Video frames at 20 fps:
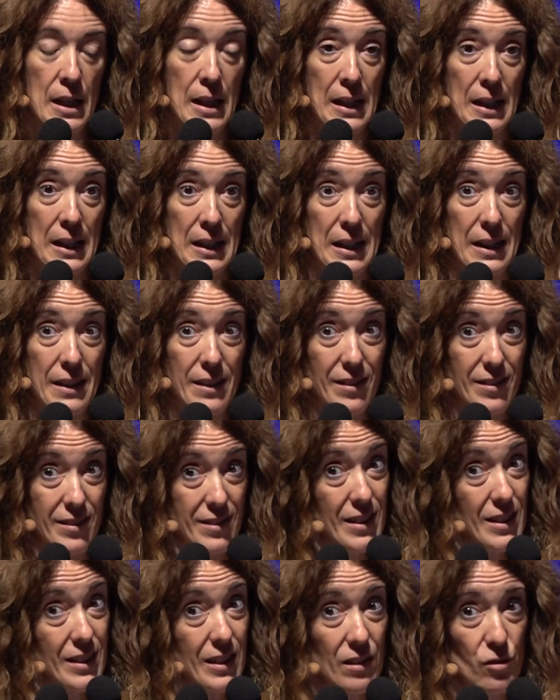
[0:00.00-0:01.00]
We know that
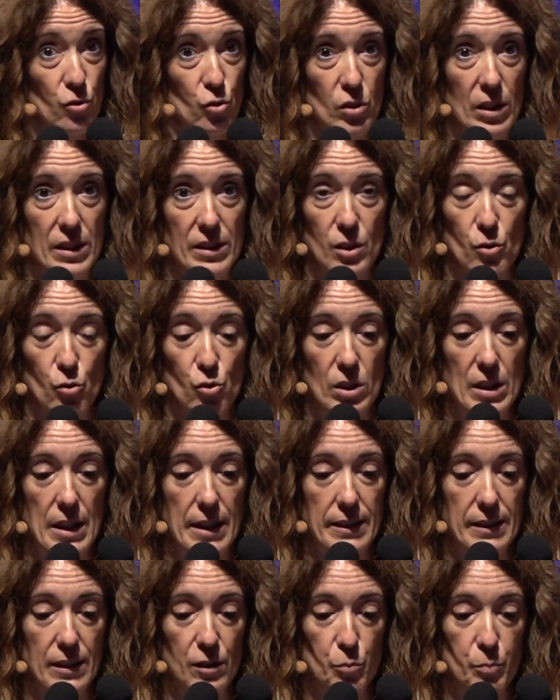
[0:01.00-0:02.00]
this oxidative
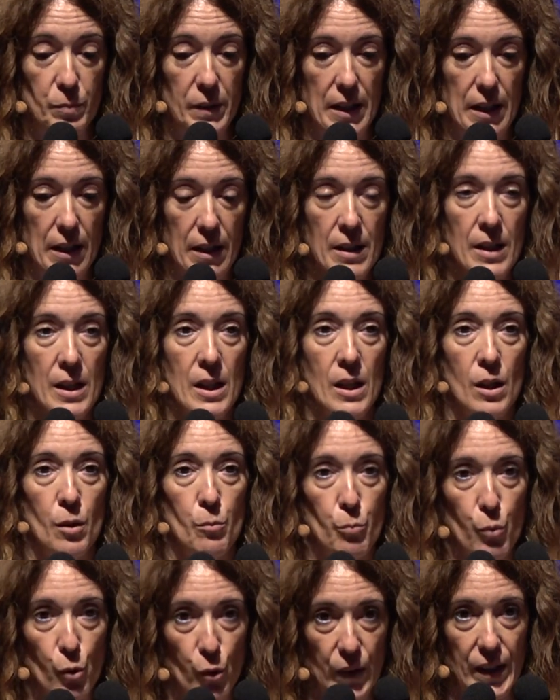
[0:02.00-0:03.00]
stress in the joint
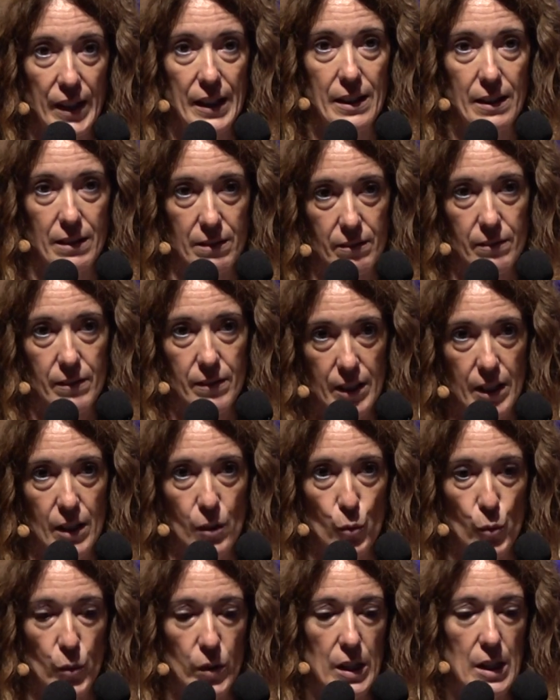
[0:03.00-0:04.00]
needs
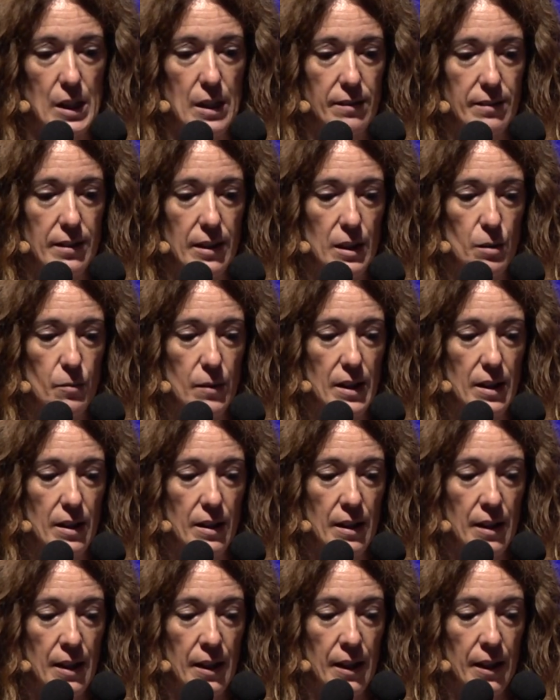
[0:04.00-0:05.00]
these
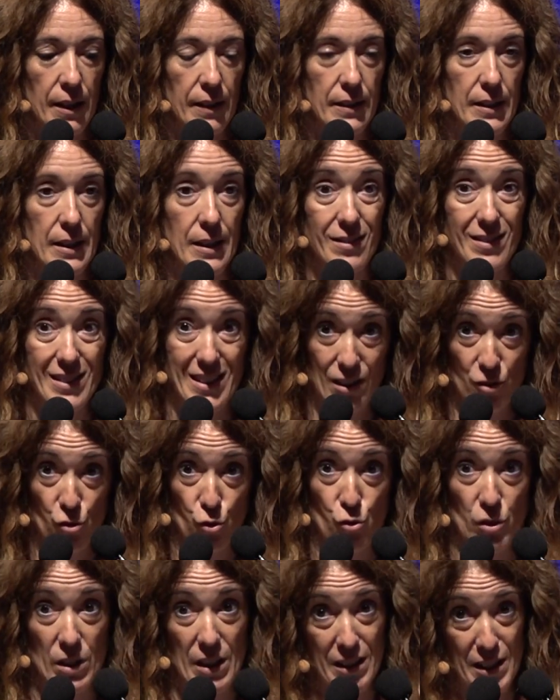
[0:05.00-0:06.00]

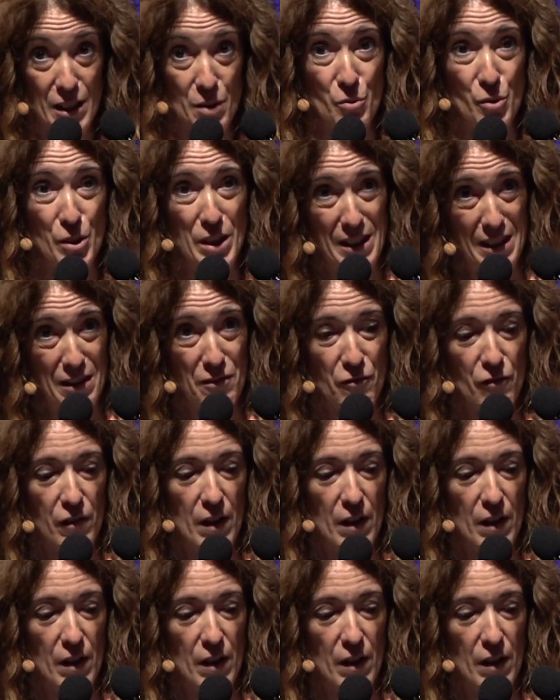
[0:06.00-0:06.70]
antioxidants